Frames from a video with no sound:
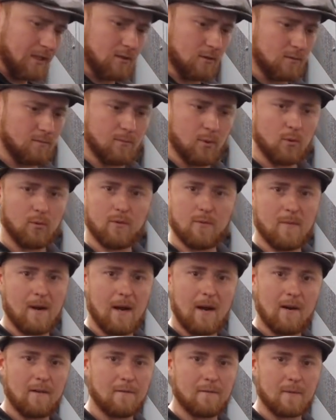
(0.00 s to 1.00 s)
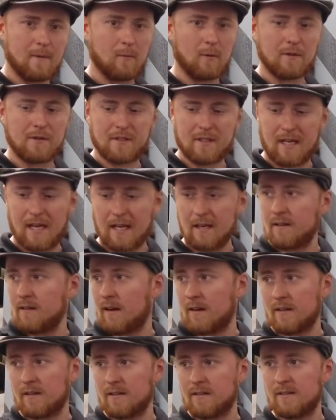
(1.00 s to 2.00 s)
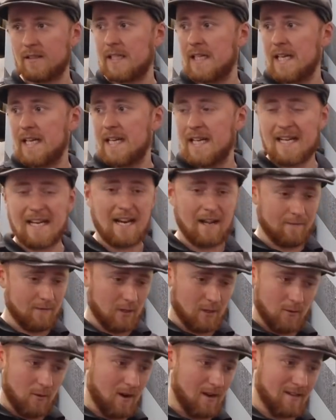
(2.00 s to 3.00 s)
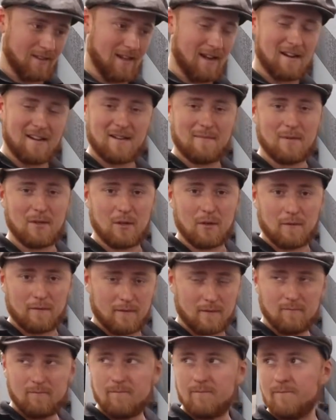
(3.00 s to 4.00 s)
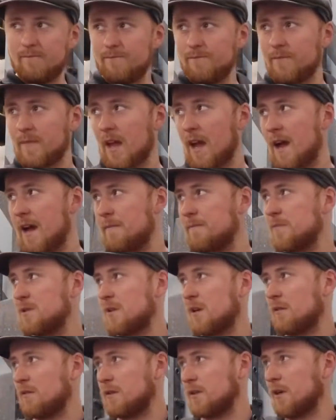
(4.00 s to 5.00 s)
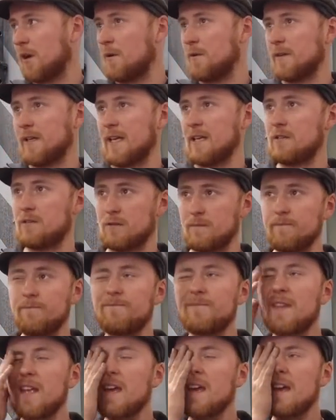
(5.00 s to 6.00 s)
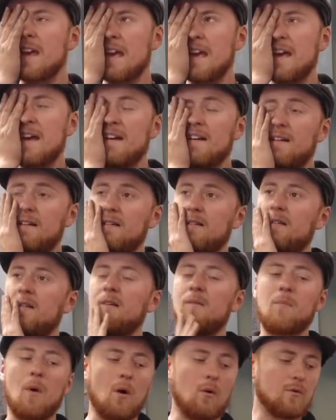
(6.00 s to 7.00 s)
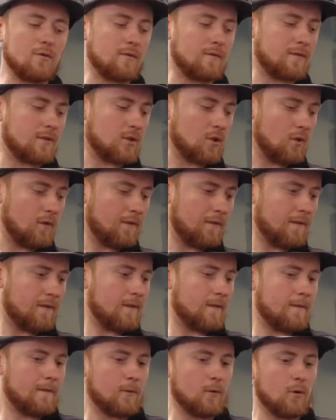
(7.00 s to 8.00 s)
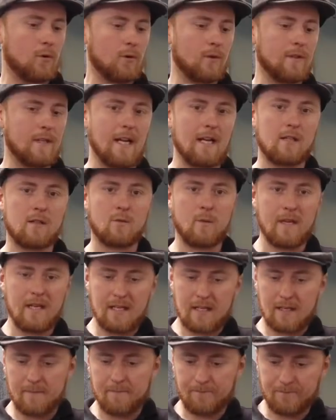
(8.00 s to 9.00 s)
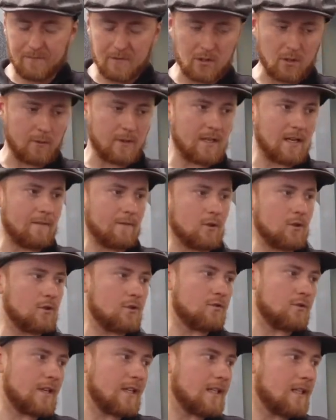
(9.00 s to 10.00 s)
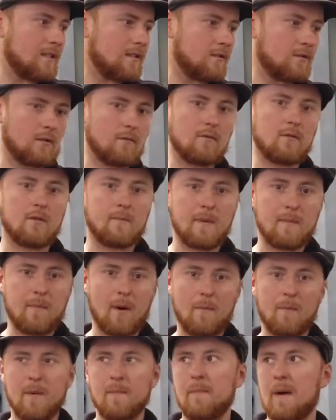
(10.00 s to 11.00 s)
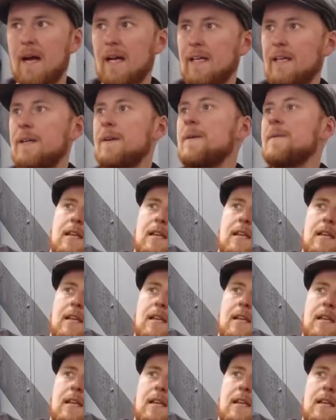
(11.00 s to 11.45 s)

just pulled the bar out for me once again. I can never quite thank him enough. So I'm going to go and get some bottles of stuff for next week so we can have a good drink, because I'm going to be popping back